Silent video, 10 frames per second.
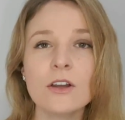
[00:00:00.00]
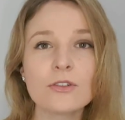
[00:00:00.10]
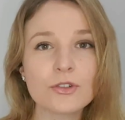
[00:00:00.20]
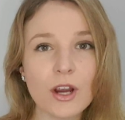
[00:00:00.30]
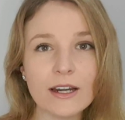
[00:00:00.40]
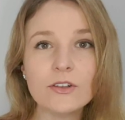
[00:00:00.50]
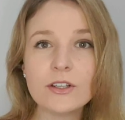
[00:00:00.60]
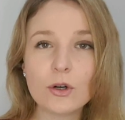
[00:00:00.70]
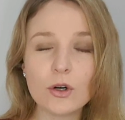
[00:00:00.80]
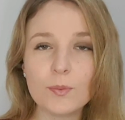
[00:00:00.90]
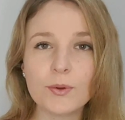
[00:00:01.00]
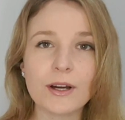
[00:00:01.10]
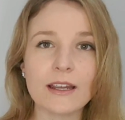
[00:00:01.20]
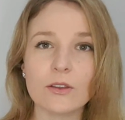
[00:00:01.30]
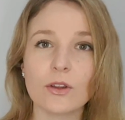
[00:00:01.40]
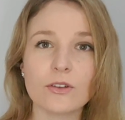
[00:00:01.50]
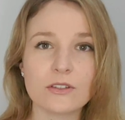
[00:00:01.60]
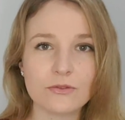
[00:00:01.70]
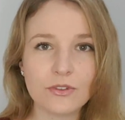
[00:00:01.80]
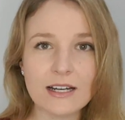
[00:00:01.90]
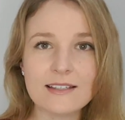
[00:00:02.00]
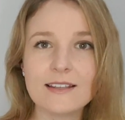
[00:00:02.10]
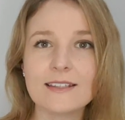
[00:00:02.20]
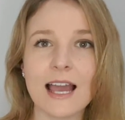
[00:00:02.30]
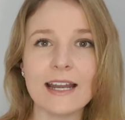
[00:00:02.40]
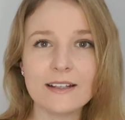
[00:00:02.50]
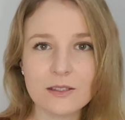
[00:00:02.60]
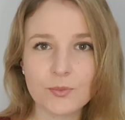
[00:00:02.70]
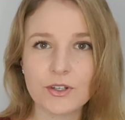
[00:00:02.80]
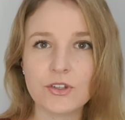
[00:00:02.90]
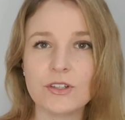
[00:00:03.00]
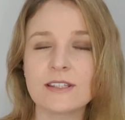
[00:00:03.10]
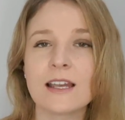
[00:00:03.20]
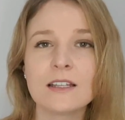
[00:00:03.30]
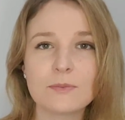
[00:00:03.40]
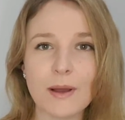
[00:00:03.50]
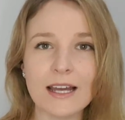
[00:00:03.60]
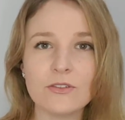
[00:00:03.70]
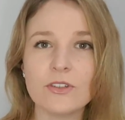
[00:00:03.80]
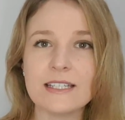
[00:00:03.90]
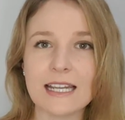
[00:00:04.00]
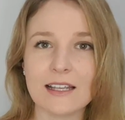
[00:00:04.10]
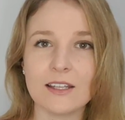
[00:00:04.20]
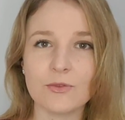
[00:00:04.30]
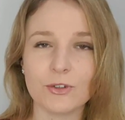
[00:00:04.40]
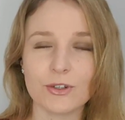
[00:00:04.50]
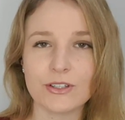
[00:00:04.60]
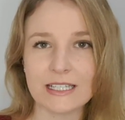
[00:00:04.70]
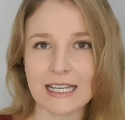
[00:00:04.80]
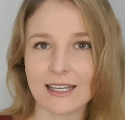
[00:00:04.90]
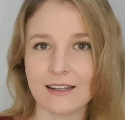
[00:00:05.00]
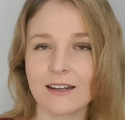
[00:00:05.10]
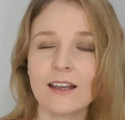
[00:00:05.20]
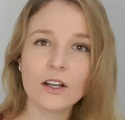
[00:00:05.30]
Try to incorporate those phrases and expressions as part of your daily routine.